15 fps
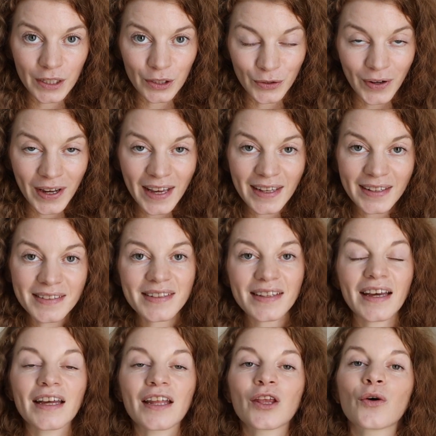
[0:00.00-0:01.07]
in your hands,
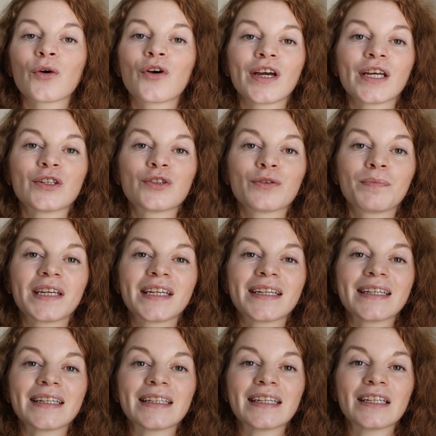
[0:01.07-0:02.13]
and you're going to
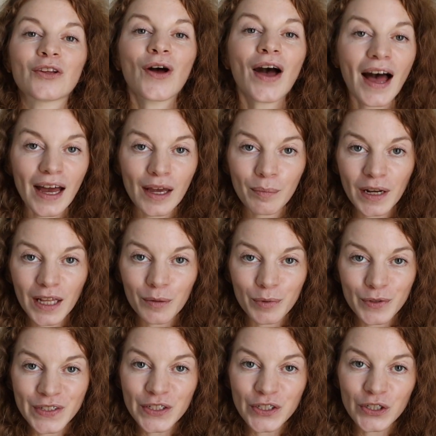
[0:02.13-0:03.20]
begin in a high plank
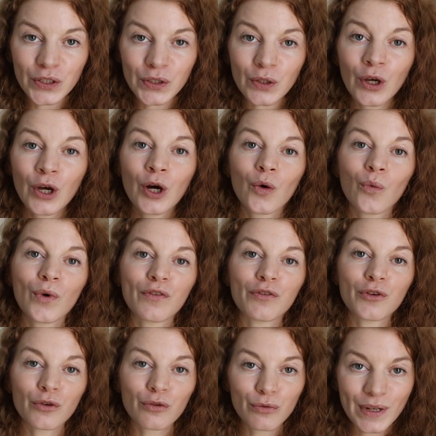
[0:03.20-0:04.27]
position with
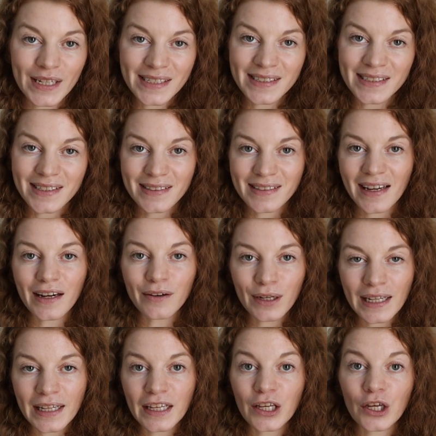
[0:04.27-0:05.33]
your wrists
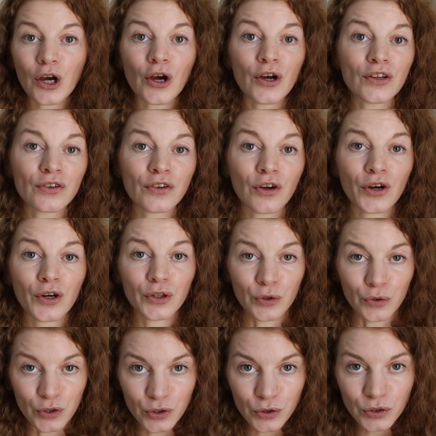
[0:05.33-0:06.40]
directly under
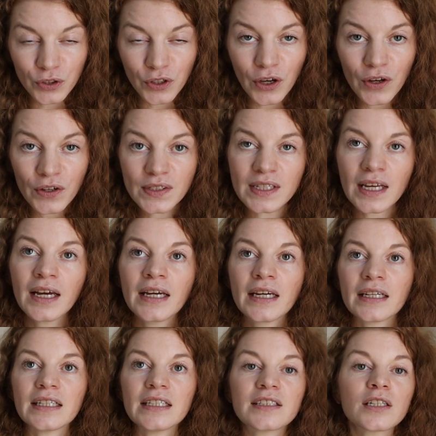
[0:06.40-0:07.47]
your shoulders.
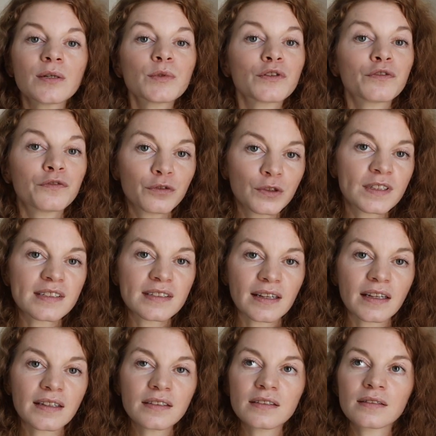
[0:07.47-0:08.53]
In terms of foot
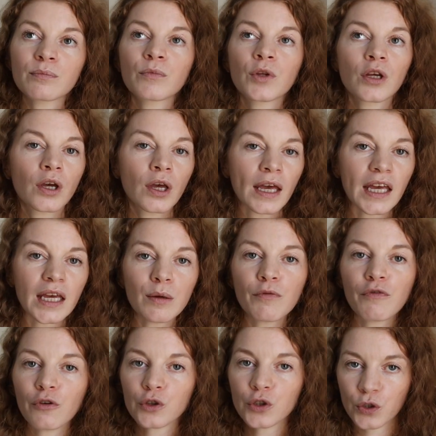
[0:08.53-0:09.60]
stance, aim
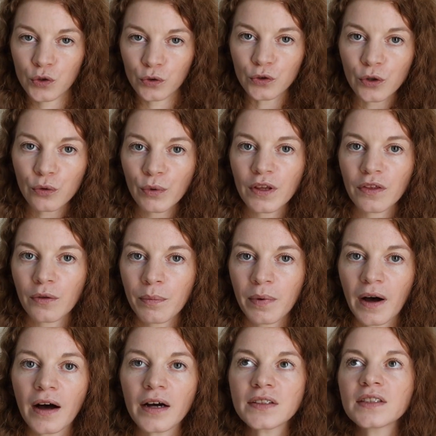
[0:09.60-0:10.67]
for shoulder width
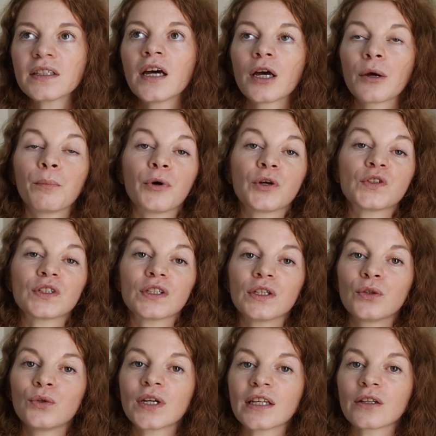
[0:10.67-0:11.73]
apart, but
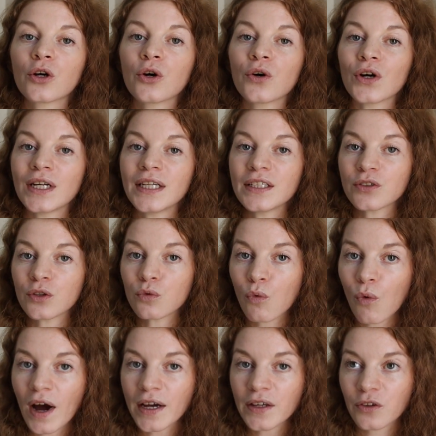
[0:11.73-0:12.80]
you can go a little
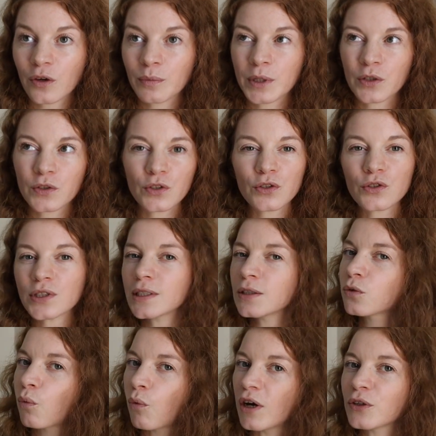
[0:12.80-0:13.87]
wider, because usually
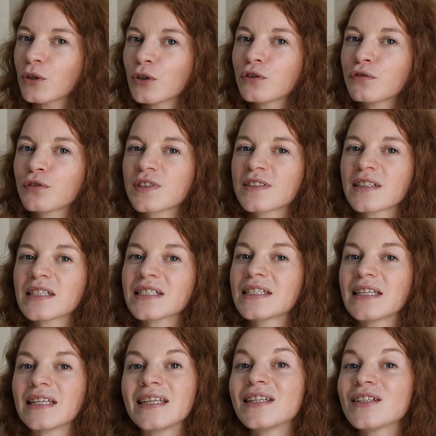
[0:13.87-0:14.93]
the wider your foot stance,
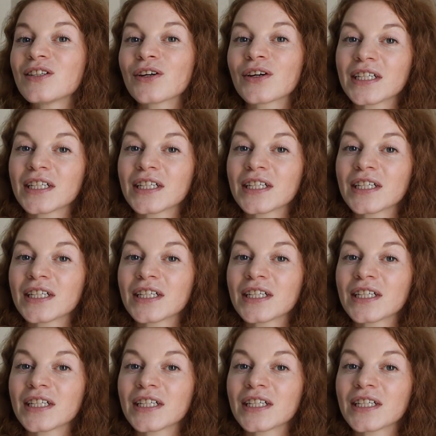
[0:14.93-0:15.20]
the easier